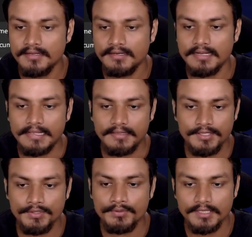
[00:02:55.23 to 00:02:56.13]

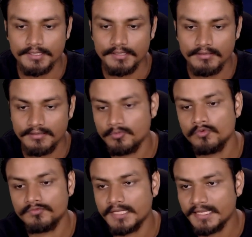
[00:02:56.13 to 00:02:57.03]
like you can
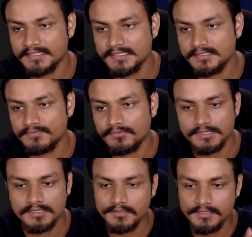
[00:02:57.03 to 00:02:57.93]
remove the access for
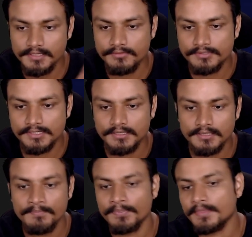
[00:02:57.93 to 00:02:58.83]
certain
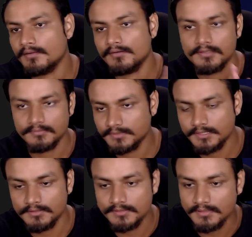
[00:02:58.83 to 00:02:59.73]
user or
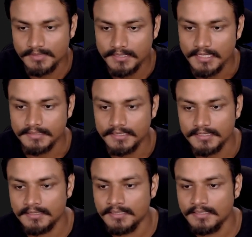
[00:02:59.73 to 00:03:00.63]
you know something like
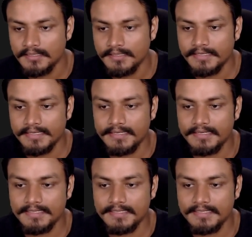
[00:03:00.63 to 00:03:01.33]
that it